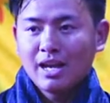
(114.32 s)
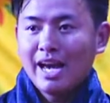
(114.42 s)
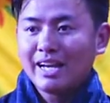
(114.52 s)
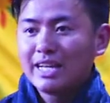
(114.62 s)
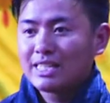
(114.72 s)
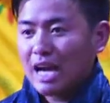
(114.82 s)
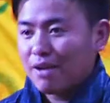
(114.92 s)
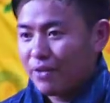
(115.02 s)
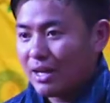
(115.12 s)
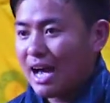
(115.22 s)
At least
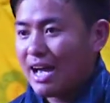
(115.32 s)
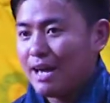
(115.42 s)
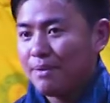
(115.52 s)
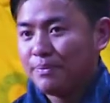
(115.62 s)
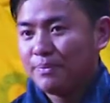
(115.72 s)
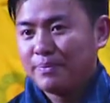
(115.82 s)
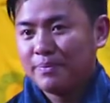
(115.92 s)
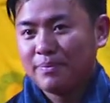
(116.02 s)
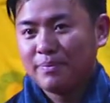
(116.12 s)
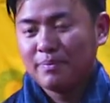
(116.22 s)
I feel I am.
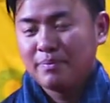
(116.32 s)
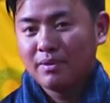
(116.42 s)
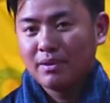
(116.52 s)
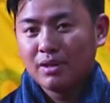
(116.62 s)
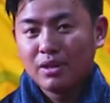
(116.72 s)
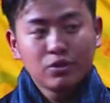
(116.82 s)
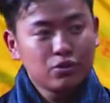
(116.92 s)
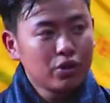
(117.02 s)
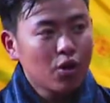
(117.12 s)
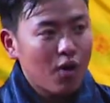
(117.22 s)

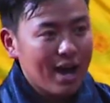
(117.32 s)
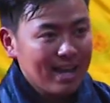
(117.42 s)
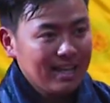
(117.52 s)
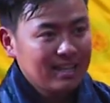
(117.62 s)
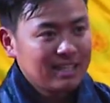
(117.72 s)
Do you know why?